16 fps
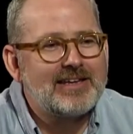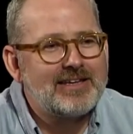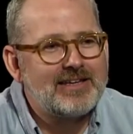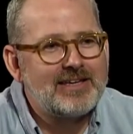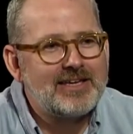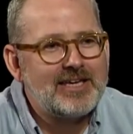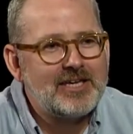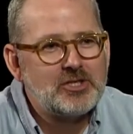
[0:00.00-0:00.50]

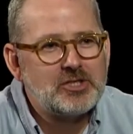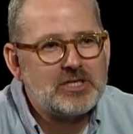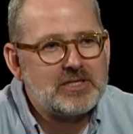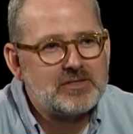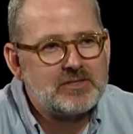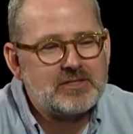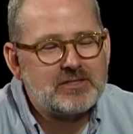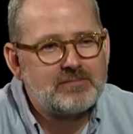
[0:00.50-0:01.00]
he
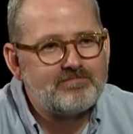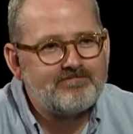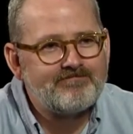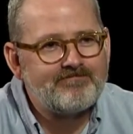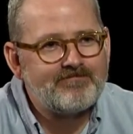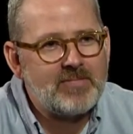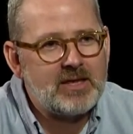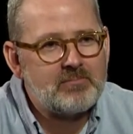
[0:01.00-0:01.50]
just
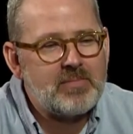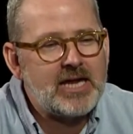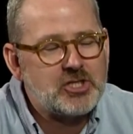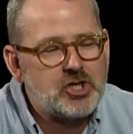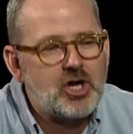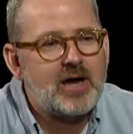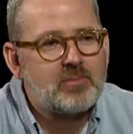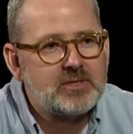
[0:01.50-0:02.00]
my
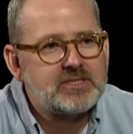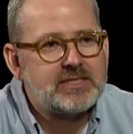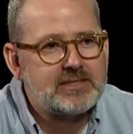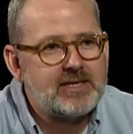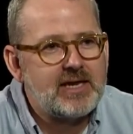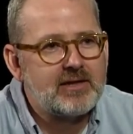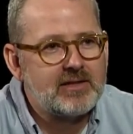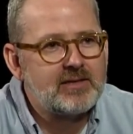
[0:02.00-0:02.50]
job was to
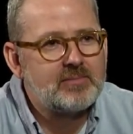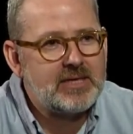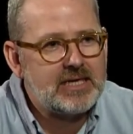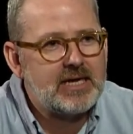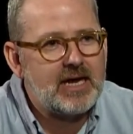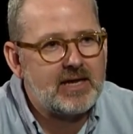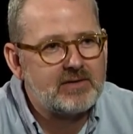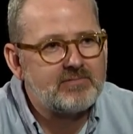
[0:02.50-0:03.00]
tell him he had
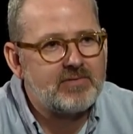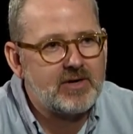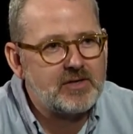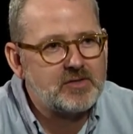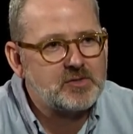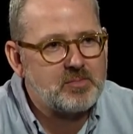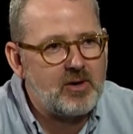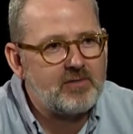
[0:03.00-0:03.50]
gotten very
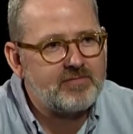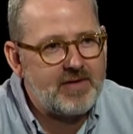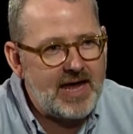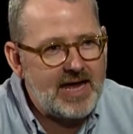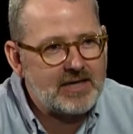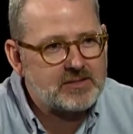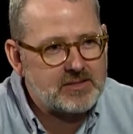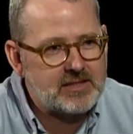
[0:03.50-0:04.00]
small
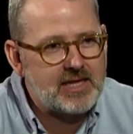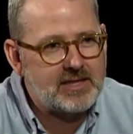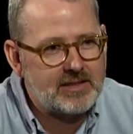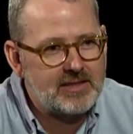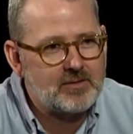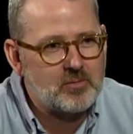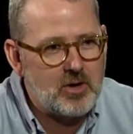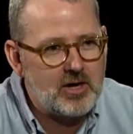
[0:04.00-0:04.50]
facts
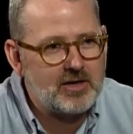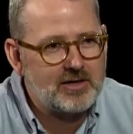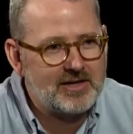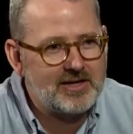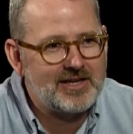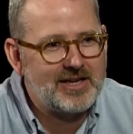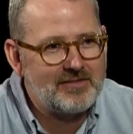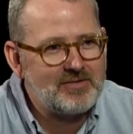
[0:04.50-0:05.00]
slightly
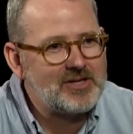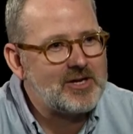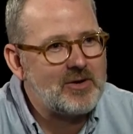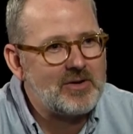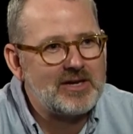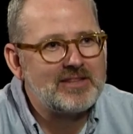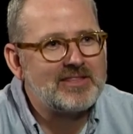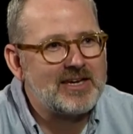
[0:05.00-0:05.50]
wrong. And if you oh, know
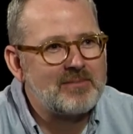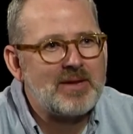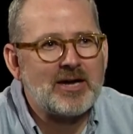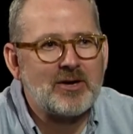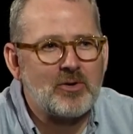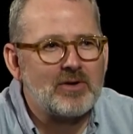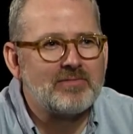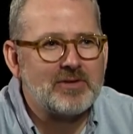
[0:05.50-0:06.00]
wow. anything
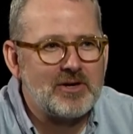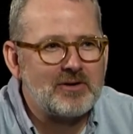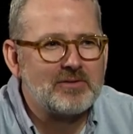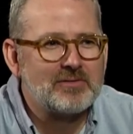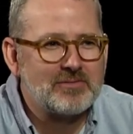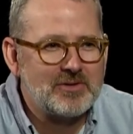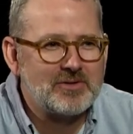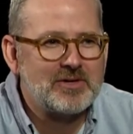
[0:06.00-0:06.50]
about Gore Vidal,
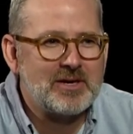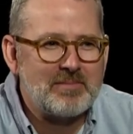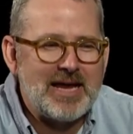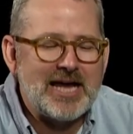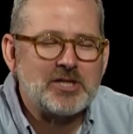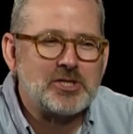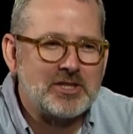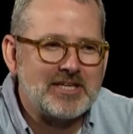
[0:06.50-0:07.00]
yes. you can
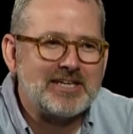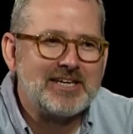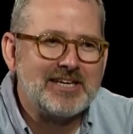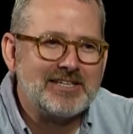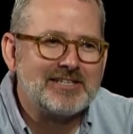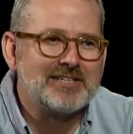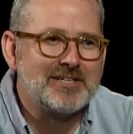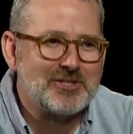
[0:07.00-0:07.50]
imagine that he
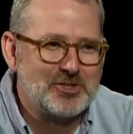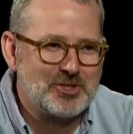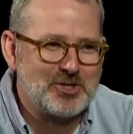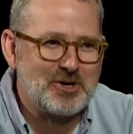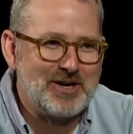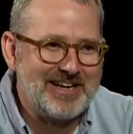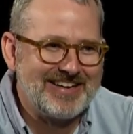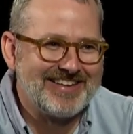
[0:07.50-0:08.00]
didn't
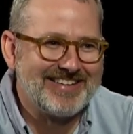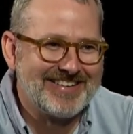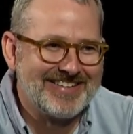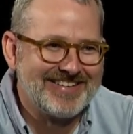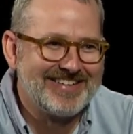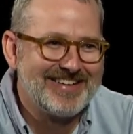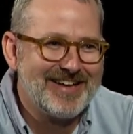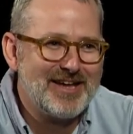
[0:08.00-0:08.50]
enjoy
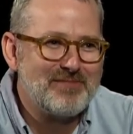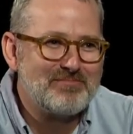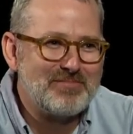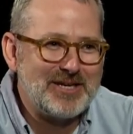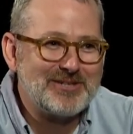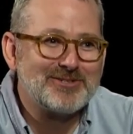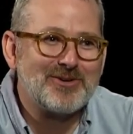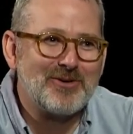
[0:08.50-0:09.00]
mm-hmm.
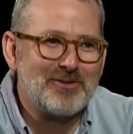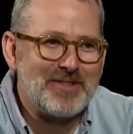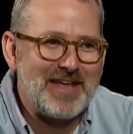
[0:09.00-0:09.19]
being told